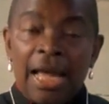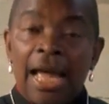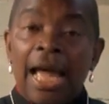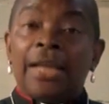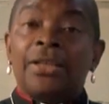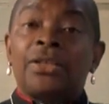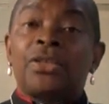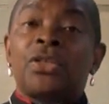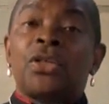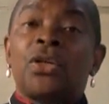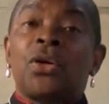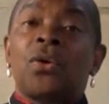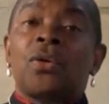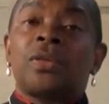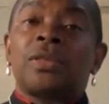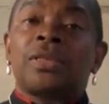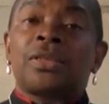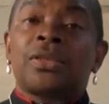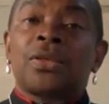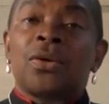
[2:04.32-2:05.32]
And she
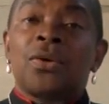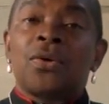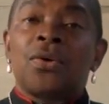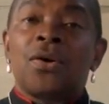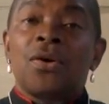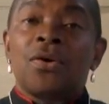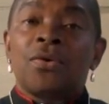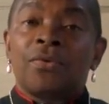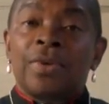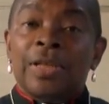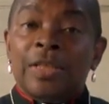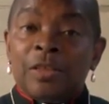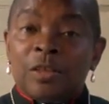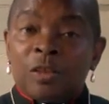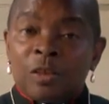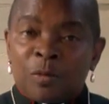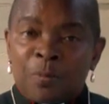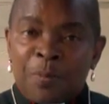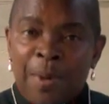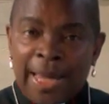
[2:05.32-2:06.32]
also
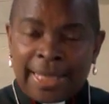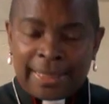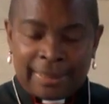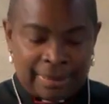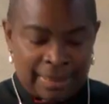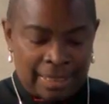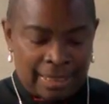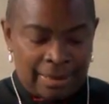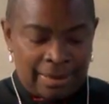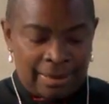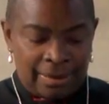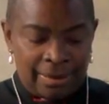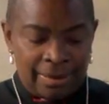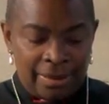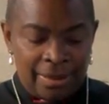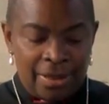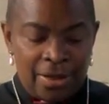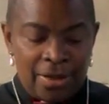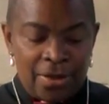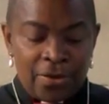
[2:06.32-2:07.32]
respected
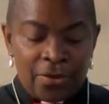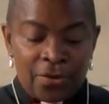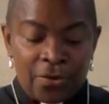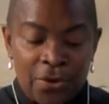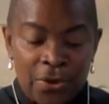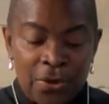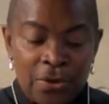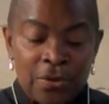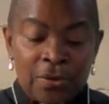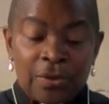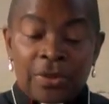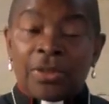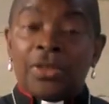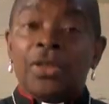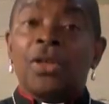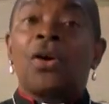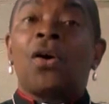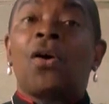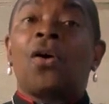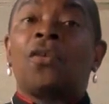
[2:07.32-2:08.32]
those
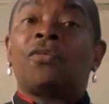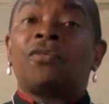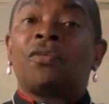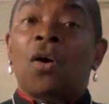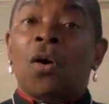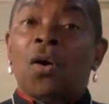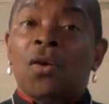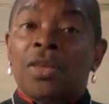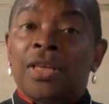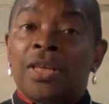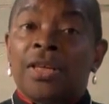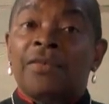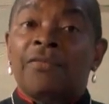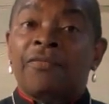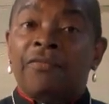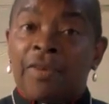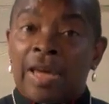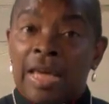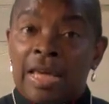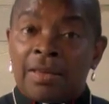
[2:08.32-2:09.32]
of other
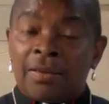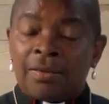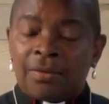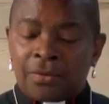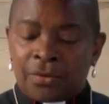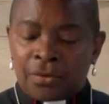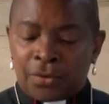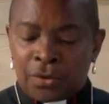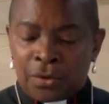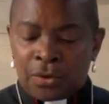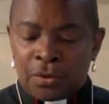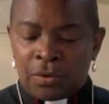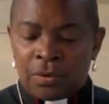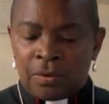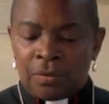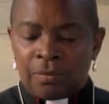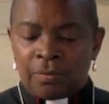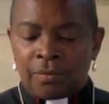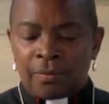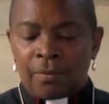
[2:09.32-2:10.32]
faiths
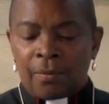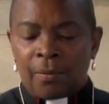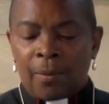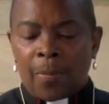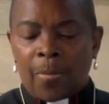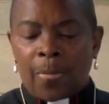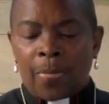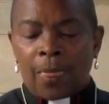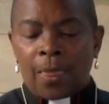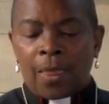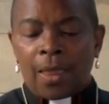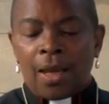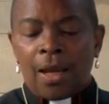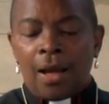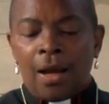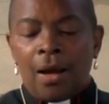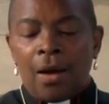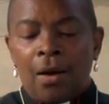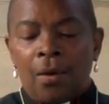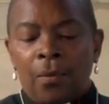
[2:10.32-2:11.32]
too.
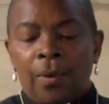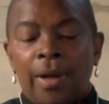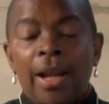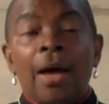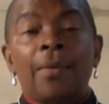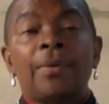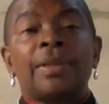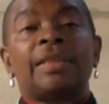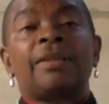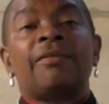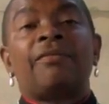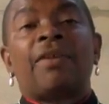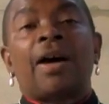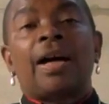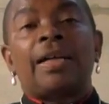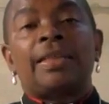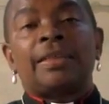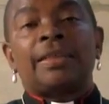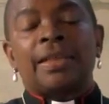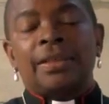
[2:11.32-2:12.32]
When I was
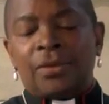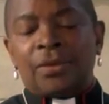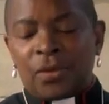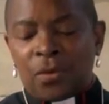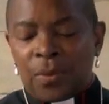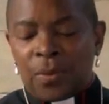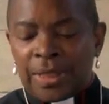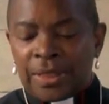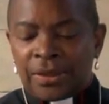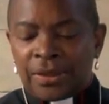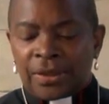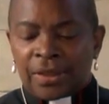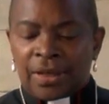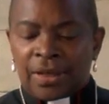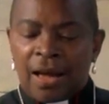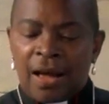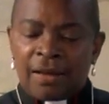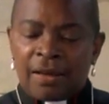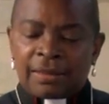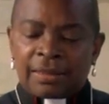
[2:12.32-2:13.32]
invited to Windsor
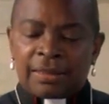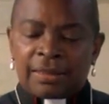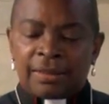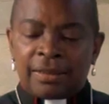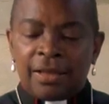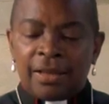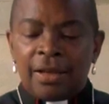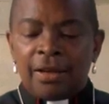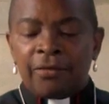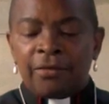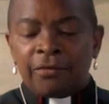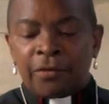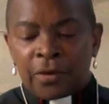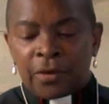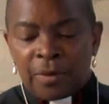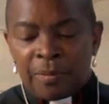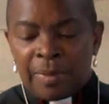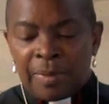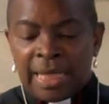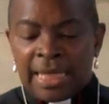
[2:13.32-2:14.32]
Castle for
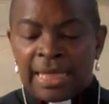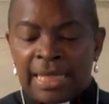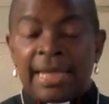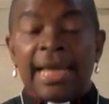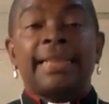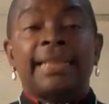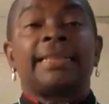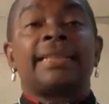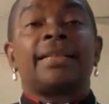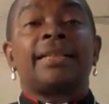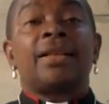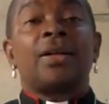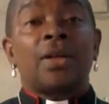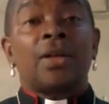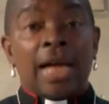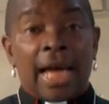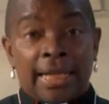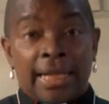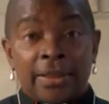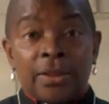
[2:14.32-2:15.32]
a meal and
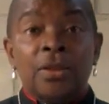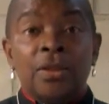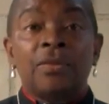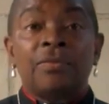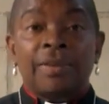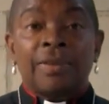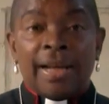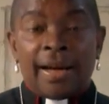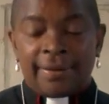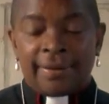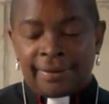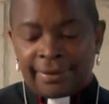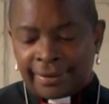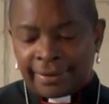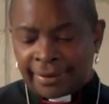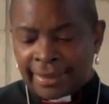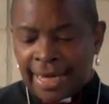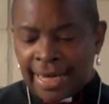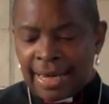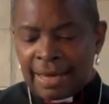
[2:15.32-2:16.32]
an overnight
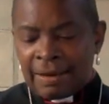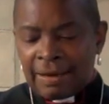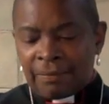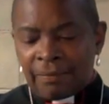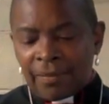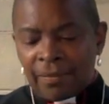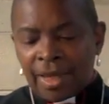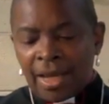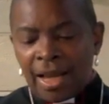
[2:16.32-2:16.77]
stay,